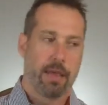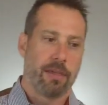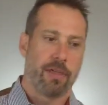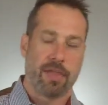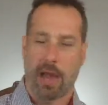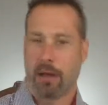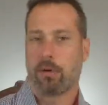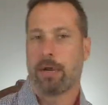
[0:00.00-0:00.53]
The
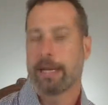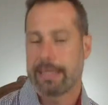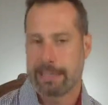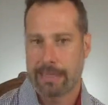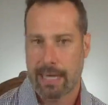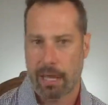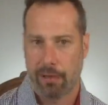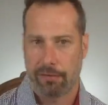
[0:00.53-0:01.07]
thyroid
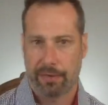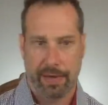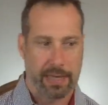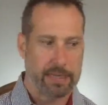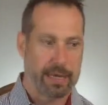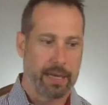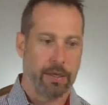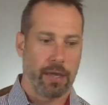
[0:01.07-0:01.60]
itself
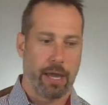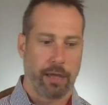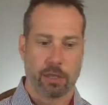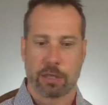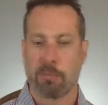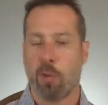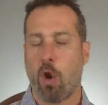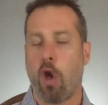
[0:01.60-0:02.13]
is a, a
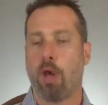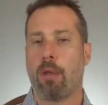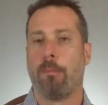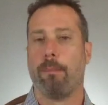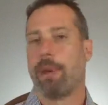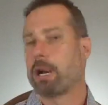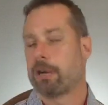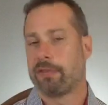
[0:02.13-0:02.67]
small
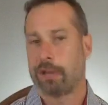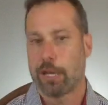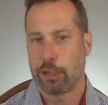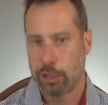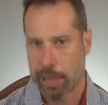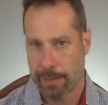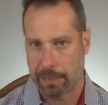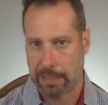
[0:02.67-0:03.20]

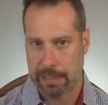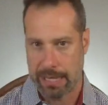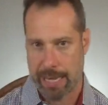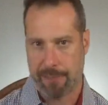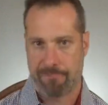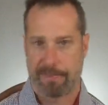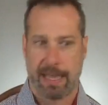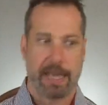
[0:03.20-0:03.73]
butterfly-shaped
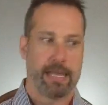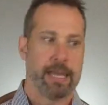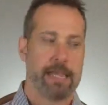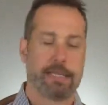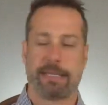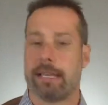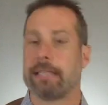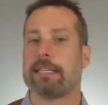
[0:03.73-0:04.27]
gland. It,
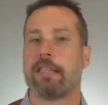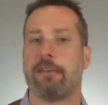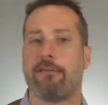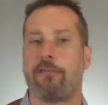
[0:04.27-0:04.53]
it, sits in